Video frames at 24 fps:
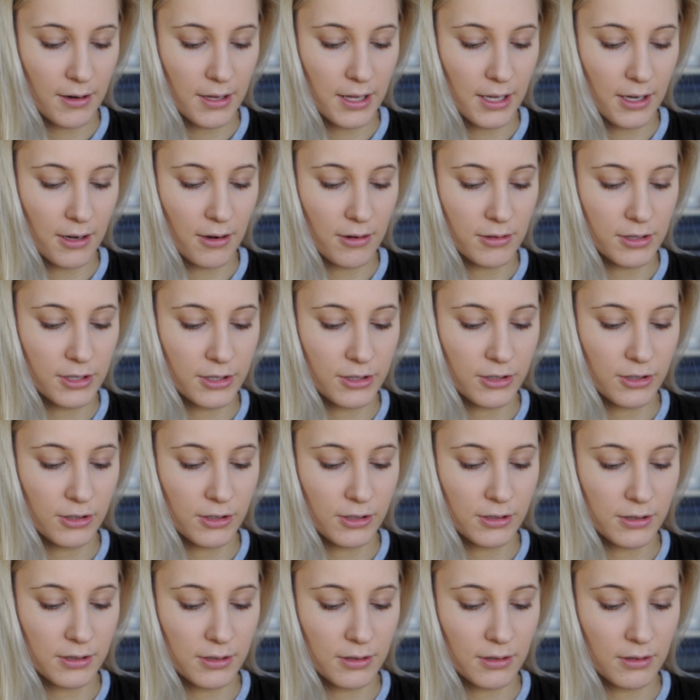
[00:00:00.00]
I think I'll
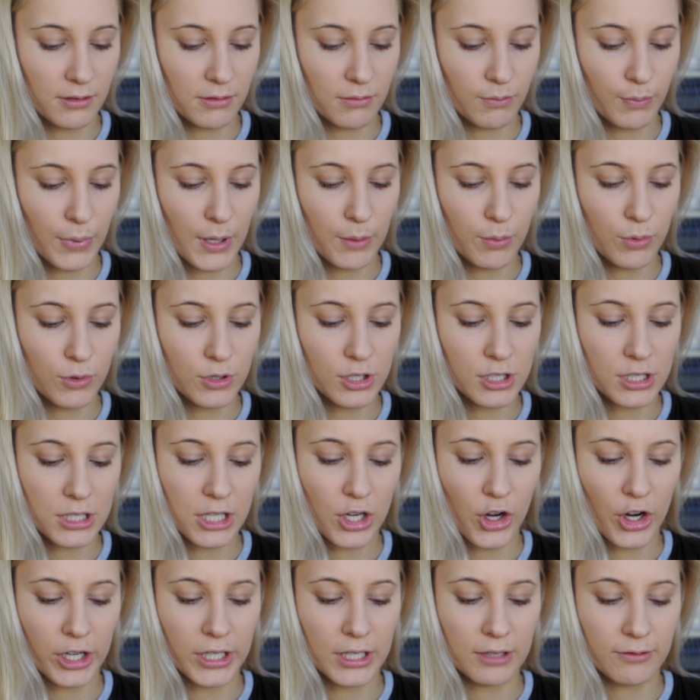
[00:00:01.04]
just use, people
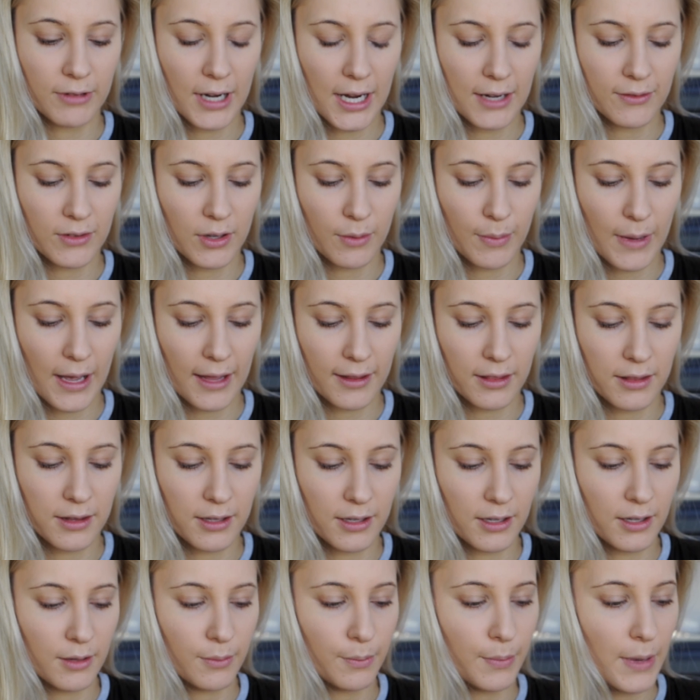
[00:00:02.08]
usually only rave
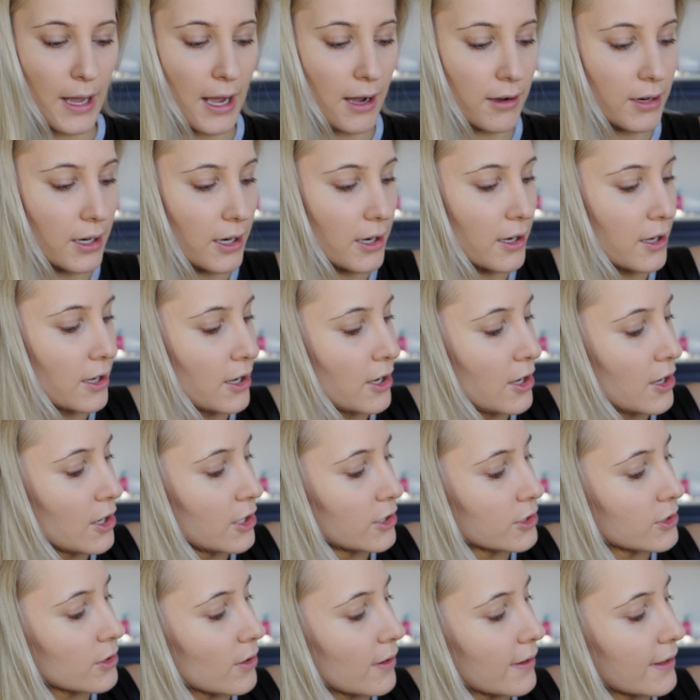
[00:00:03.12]
about the powder,
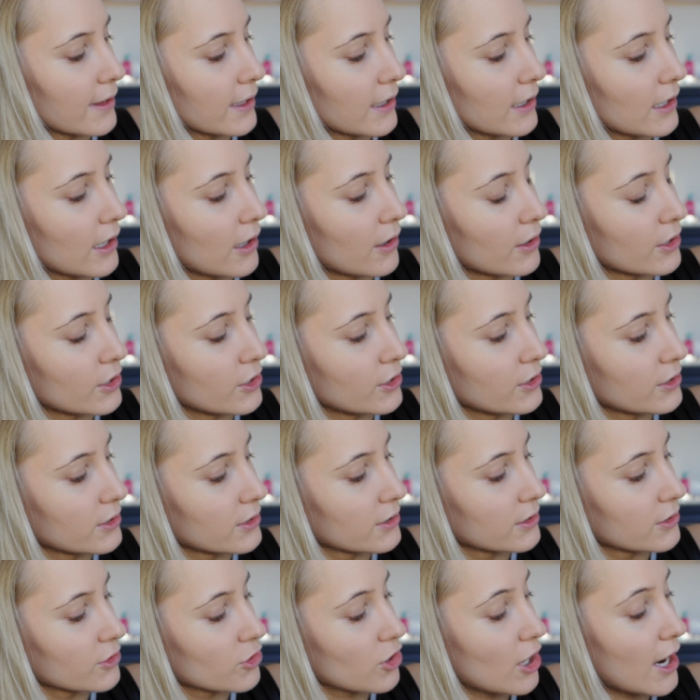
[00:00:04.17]
so I think
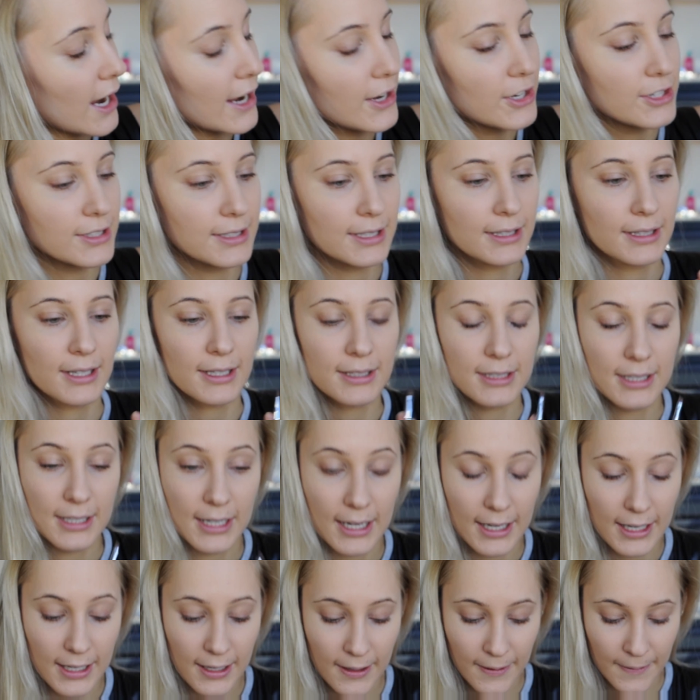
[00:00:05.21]
I'll try using
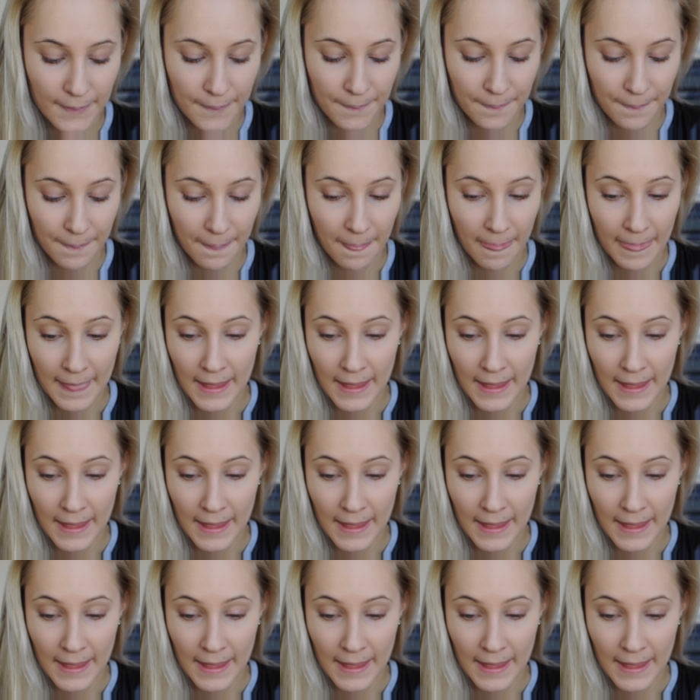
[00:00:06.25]
that today.